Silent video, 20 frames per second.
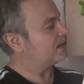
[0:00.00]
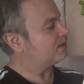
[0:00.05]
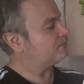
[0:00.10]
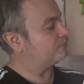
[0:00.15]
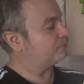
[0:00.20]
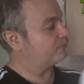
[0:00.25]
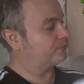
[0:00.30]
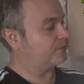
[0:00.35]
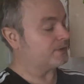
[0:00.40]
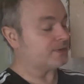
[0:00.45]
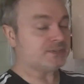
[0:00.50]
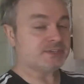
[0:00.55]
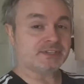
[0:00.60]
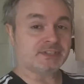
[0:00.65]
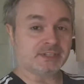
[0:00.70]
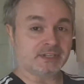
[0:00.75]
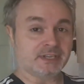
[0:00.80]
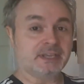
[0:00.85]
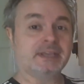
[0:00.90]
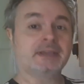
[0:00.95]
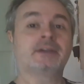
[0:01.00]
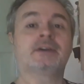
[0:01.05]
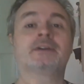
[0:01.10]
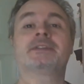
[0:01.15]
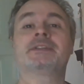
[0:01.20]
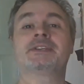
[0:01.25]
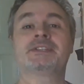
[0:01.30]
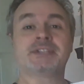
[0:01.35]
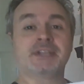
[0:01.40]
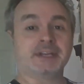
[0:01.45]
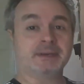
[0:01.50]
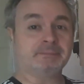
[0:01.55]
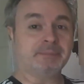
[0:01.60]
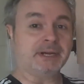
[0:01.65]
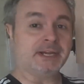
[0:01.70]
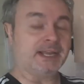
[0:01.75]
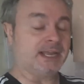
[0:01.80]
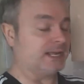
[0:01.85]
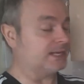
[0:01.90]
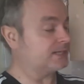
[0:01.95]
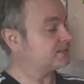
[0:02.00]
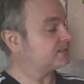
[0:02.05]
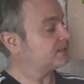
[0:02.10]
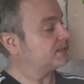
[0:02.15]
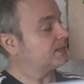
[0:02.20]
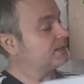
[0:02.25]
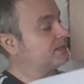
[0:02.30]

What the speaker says: Firstly, he got this in by hand.